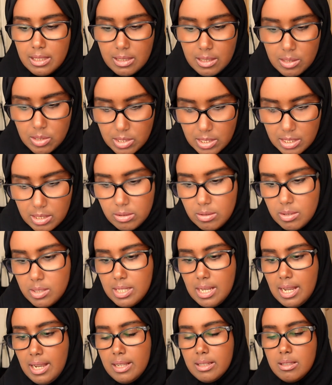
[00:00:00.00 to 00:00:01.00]
the skill
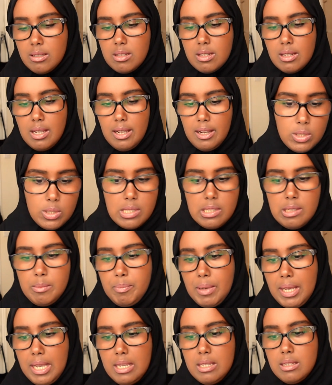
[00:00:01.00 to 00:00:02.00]
sets, uh, what's the
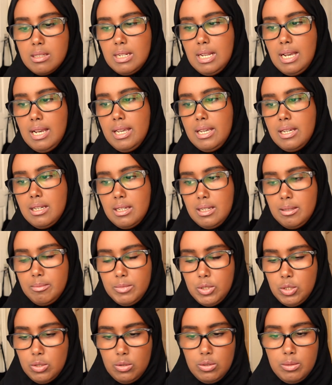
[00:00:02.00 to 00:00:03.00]
pays like,
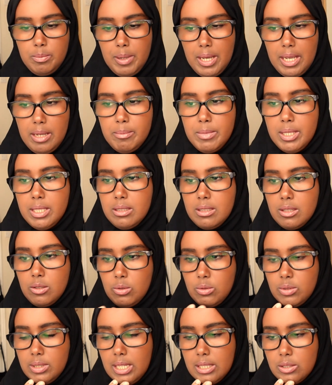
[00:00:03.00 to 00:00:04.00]
um, you know, the payment and
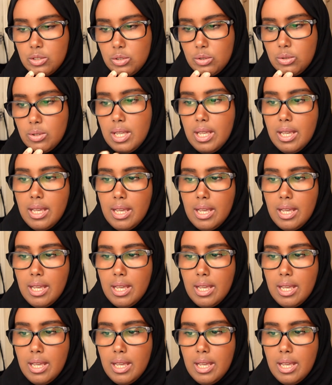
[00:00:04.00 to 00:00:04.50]
all that. So,